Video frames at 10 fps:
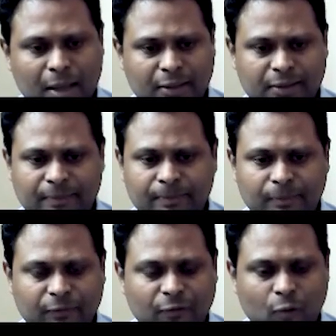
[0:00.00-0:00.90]
has some
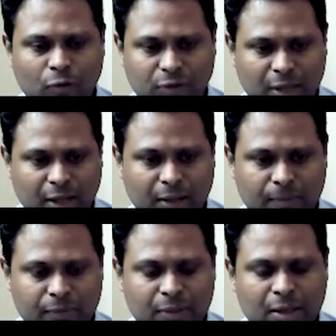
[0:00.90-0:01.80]
force
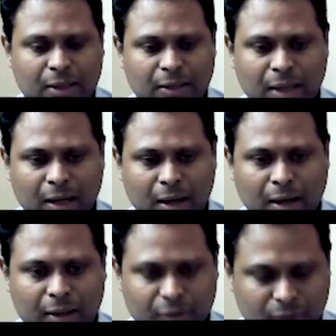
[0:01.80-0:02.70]
items that
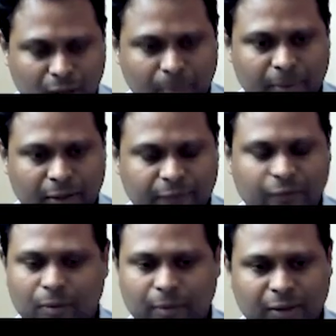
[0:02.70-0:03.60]
is stopping it
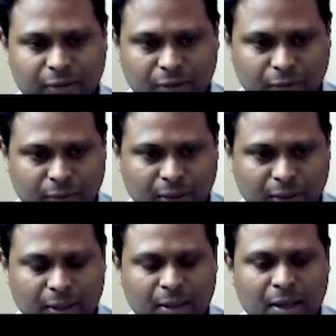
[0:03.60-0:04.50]
from executing it?